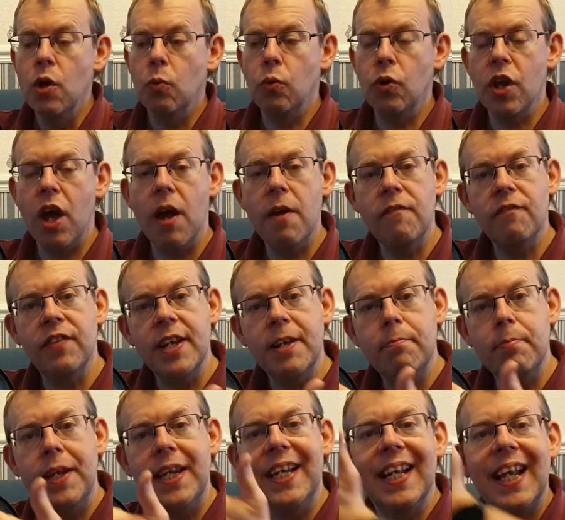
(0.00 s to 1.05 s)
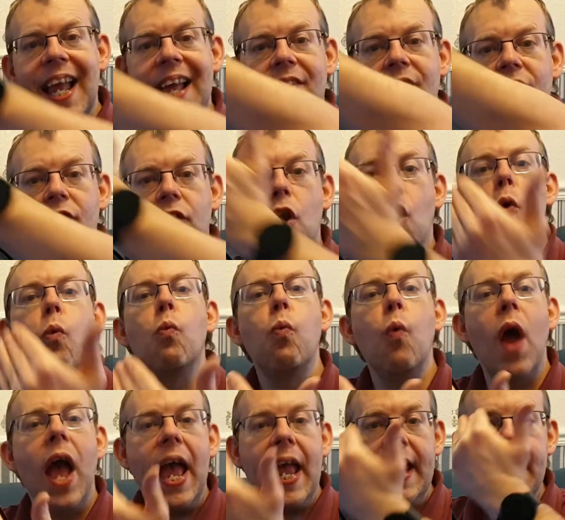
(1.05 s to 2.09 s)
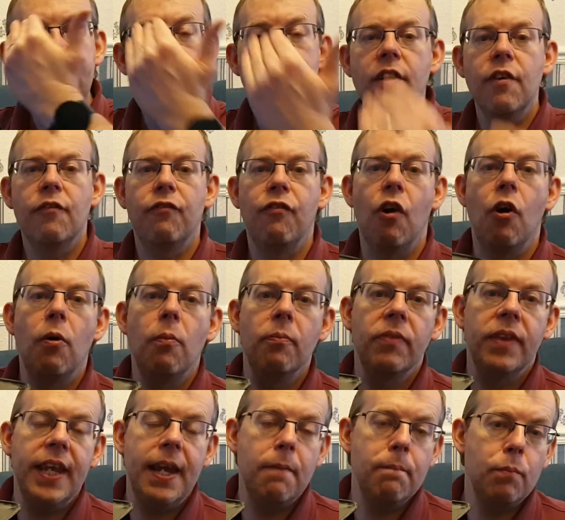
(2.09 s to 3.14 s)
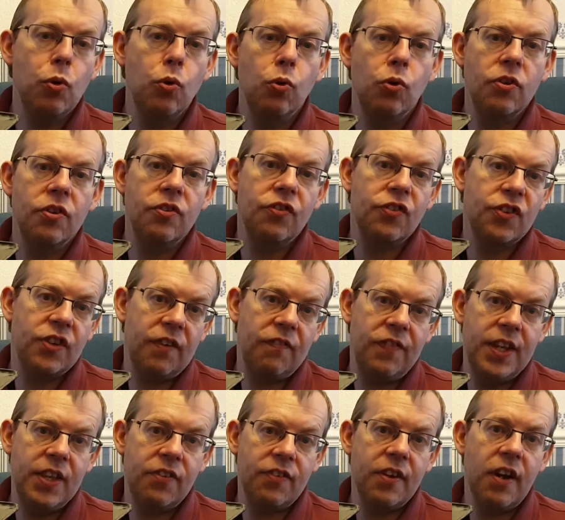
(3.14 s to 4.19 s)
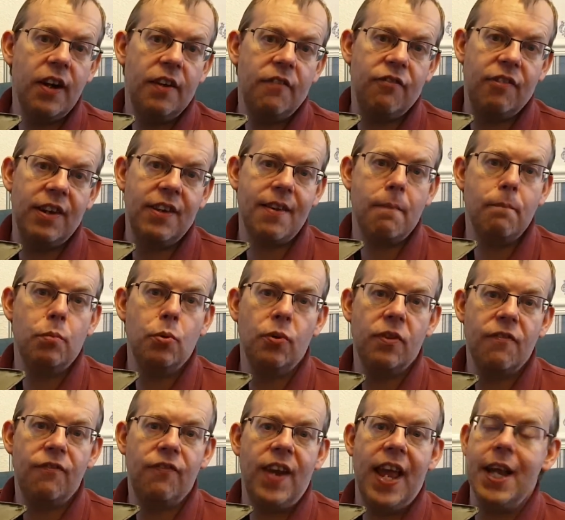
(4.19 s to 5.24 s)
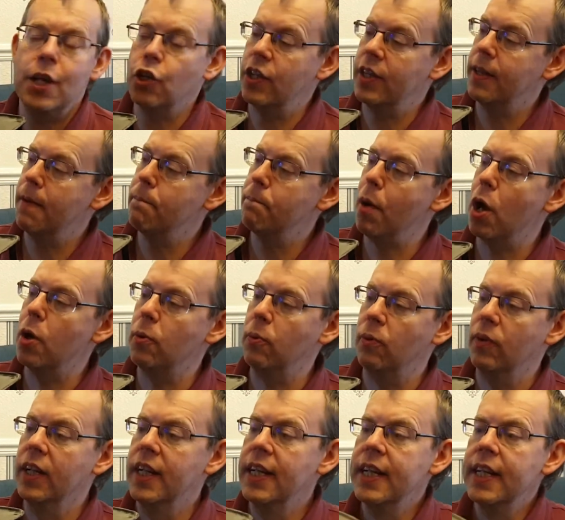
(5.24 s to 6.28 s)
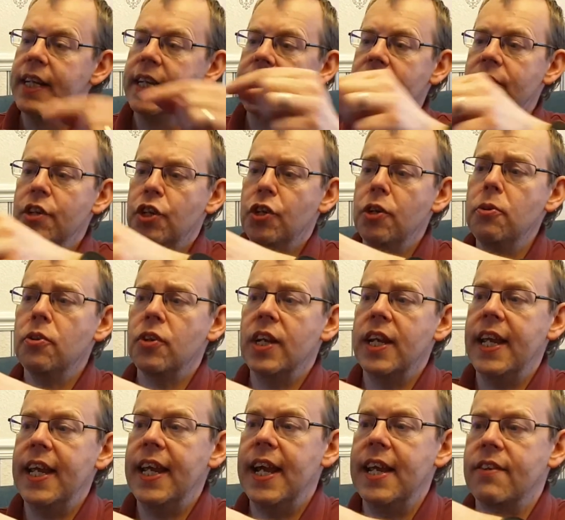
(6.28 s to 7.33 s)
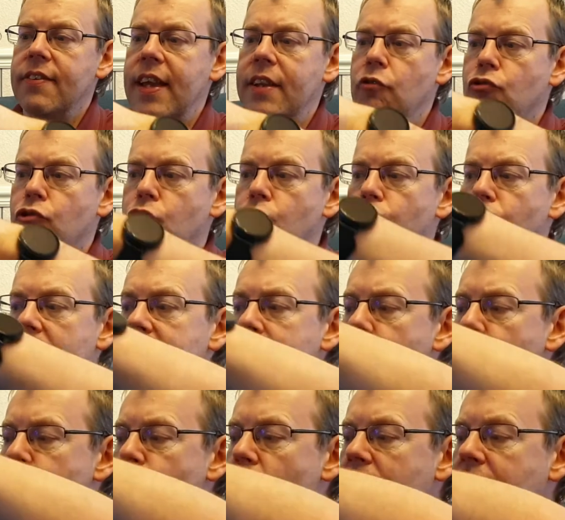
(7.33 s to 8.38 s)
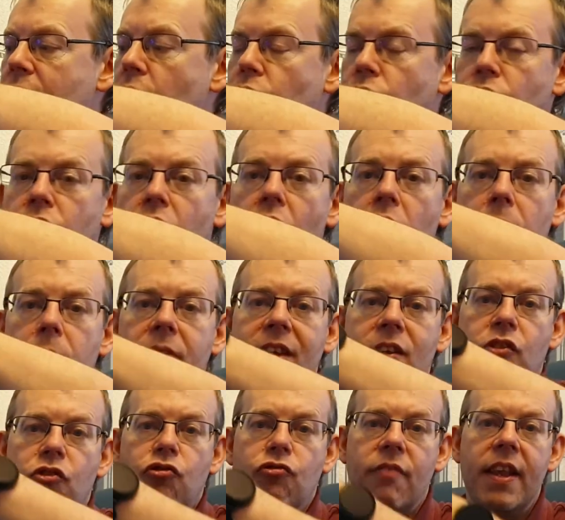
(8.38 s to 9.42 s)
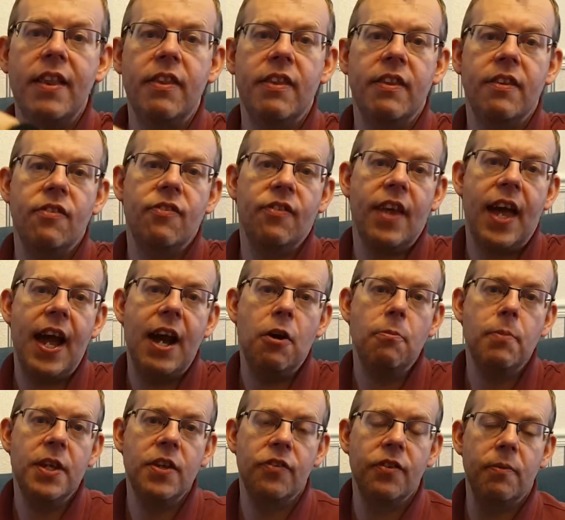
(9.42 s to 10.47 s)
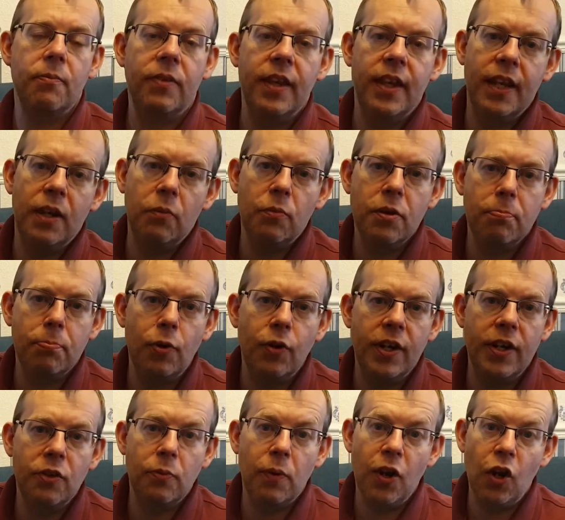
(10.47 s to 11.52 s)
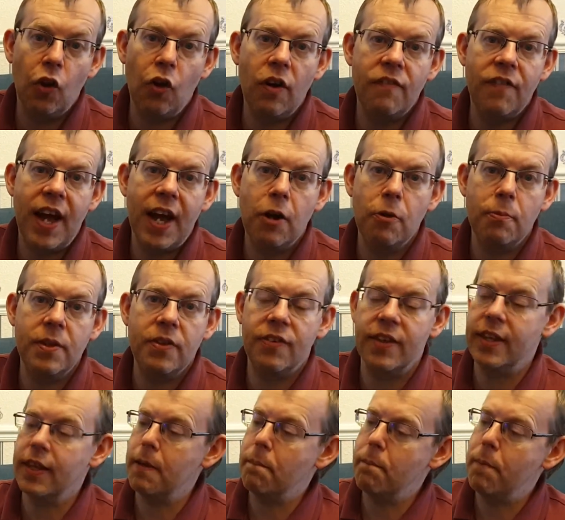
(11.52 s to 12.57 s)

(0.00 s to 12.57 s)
would hopefully be glanced away from the important stuff inside, for example the flesh and the bone. There is usually a central ridge running on top. This strengthens the helmet, something that was put into a lot of helmets in the